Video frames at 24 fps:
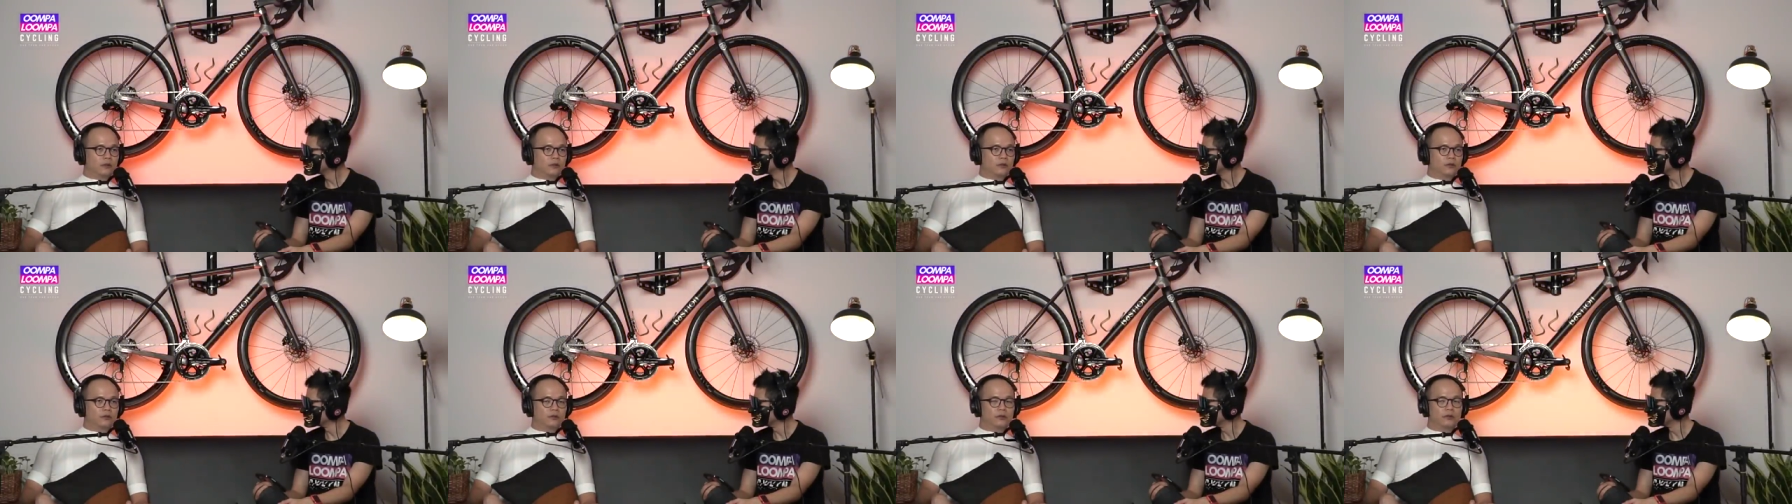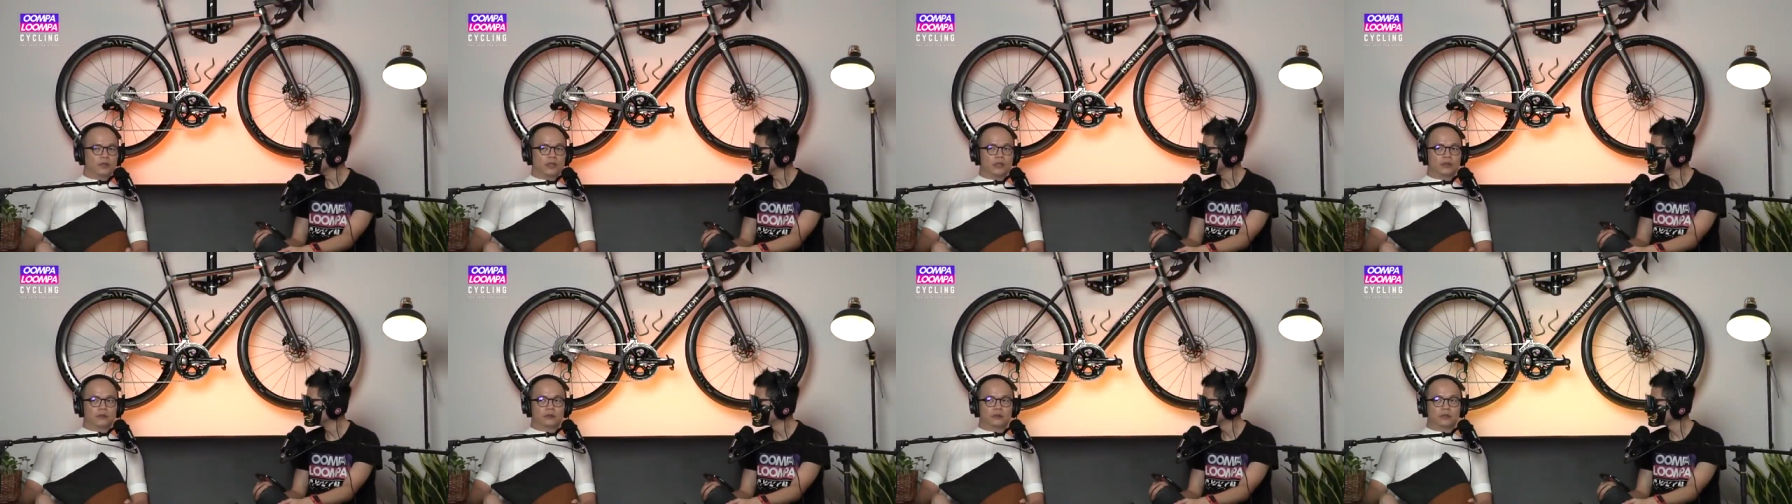Two mm.
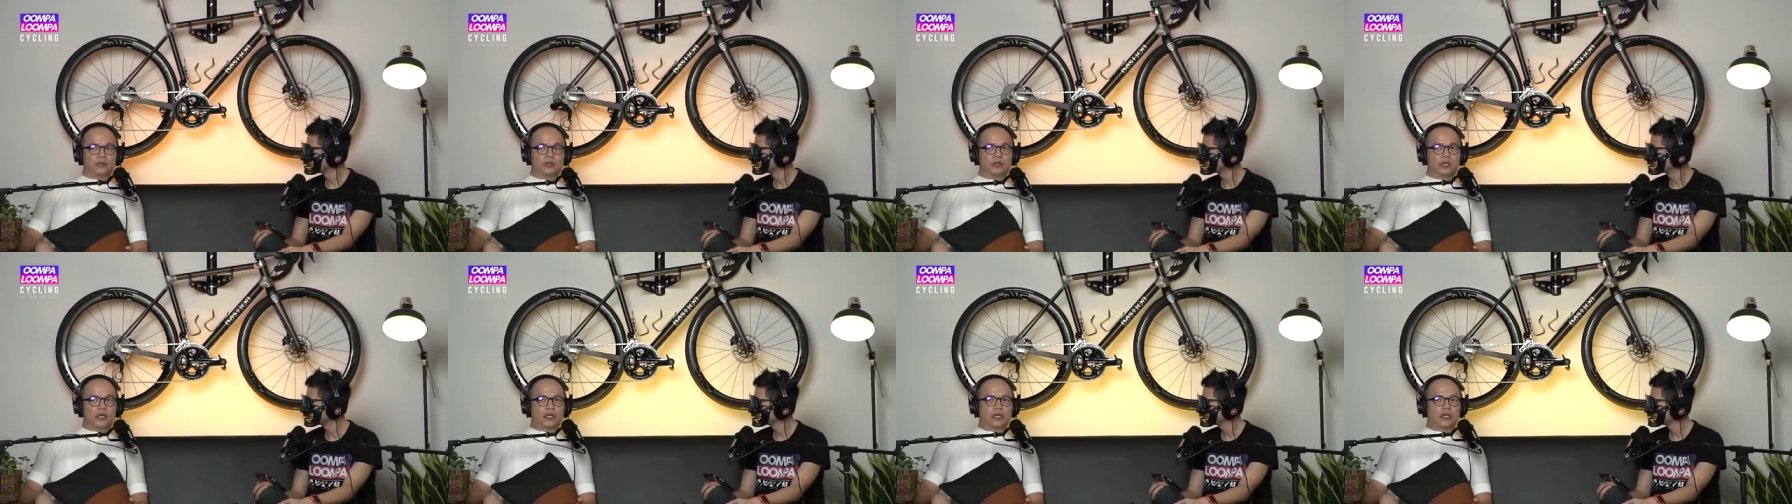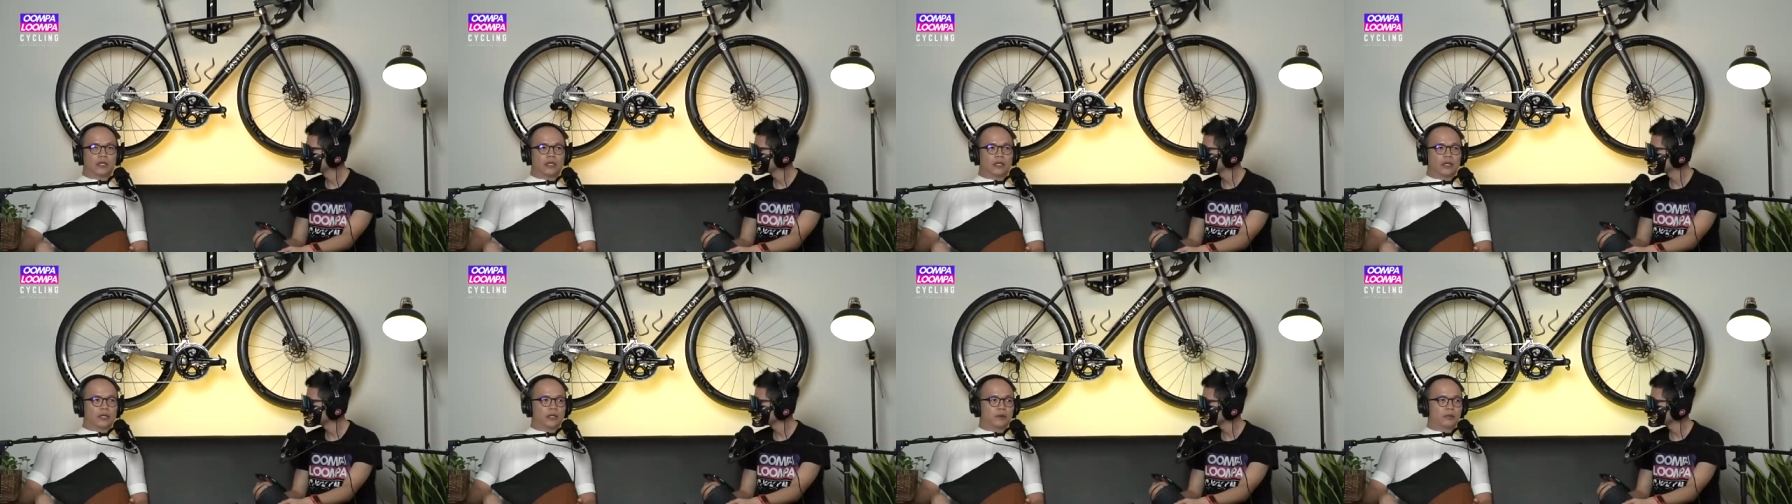weeks only.
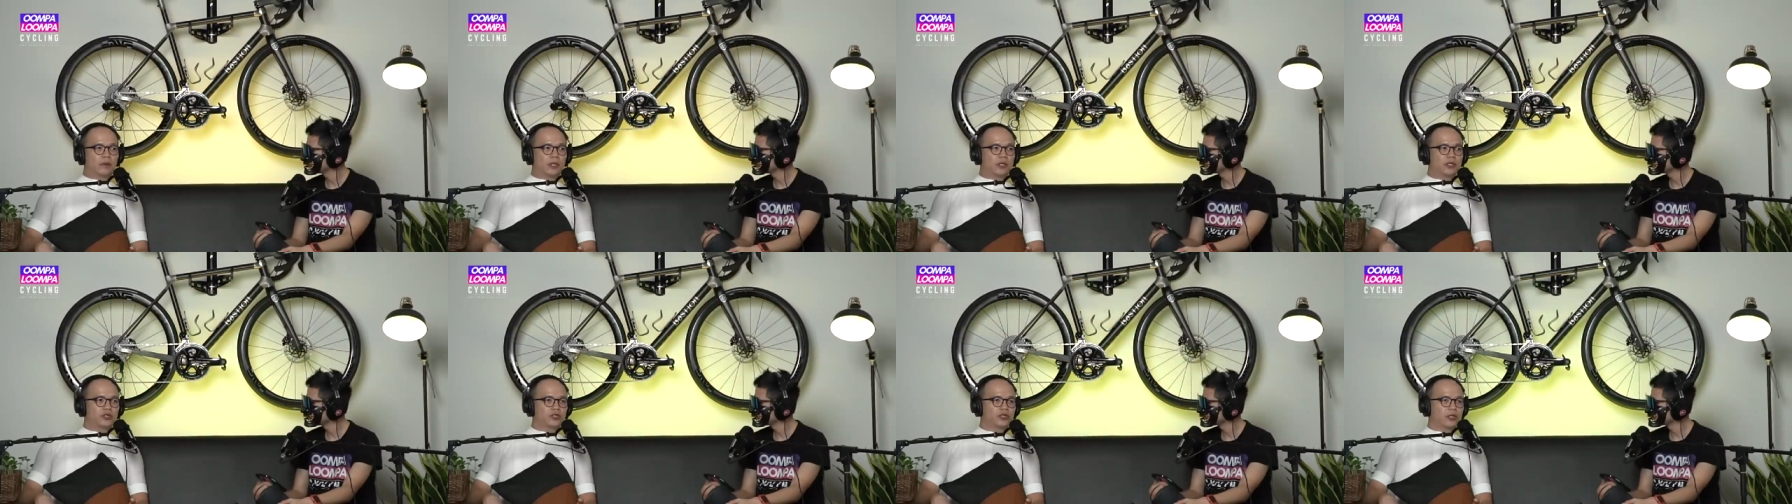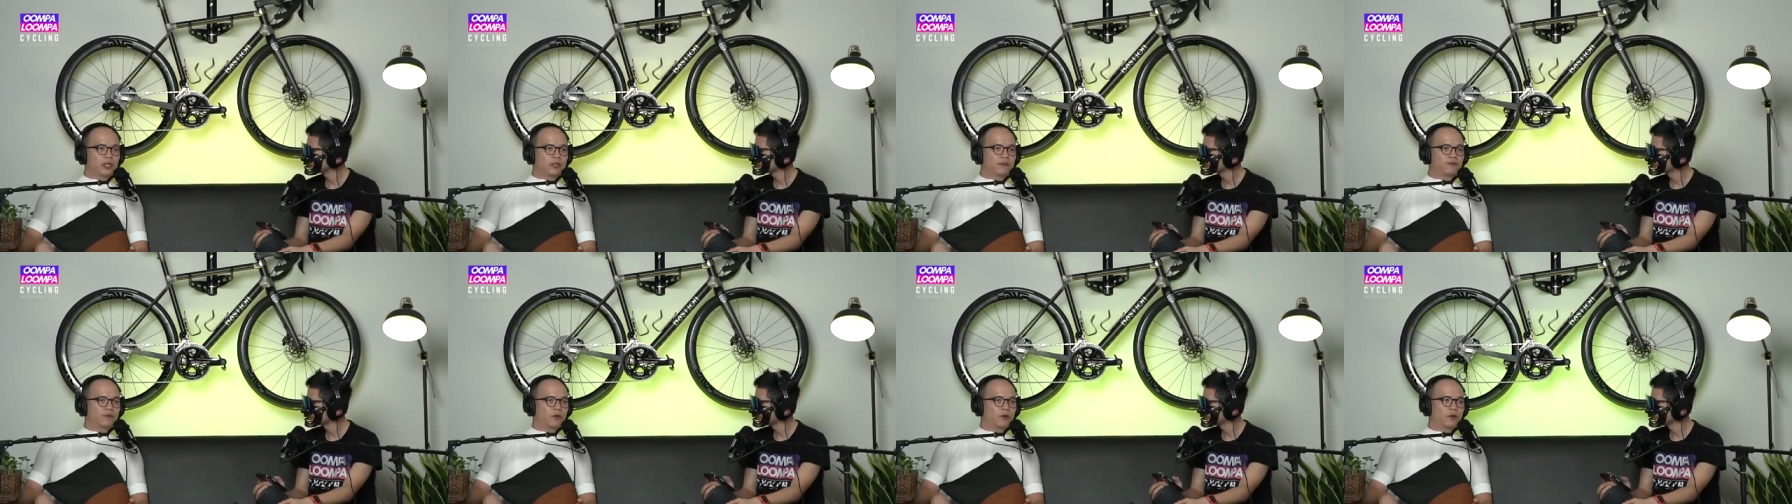I I managed
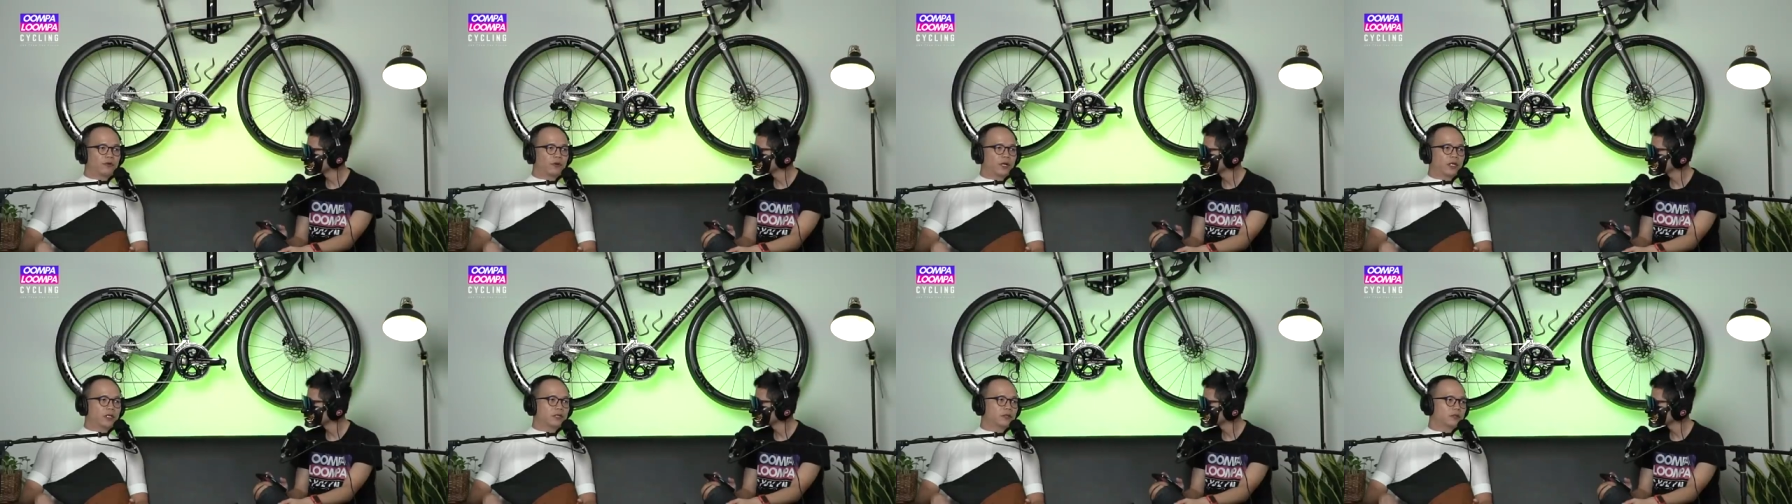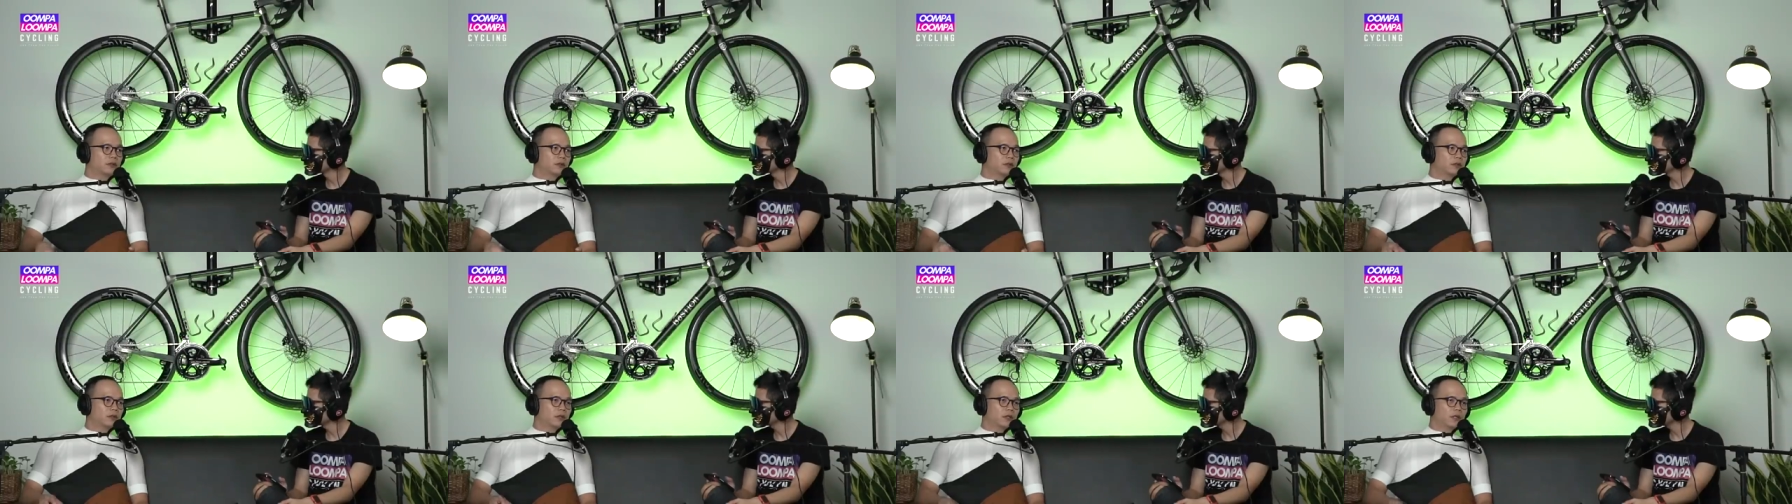like four
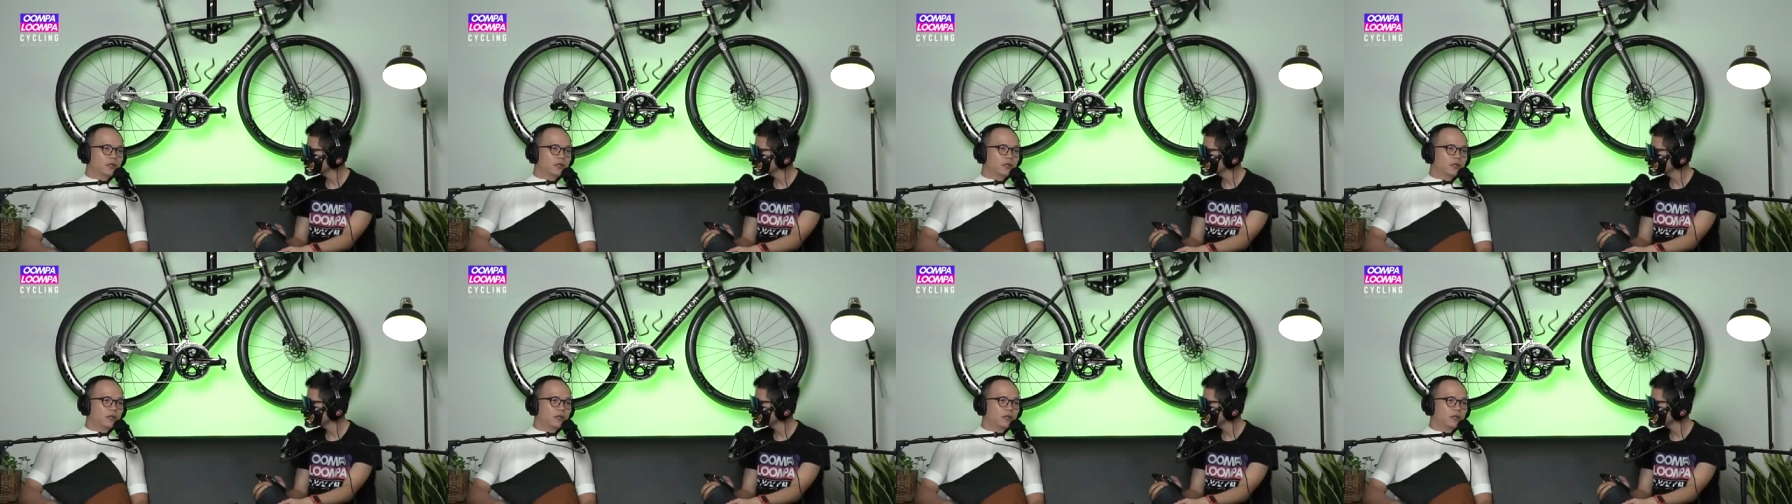rides.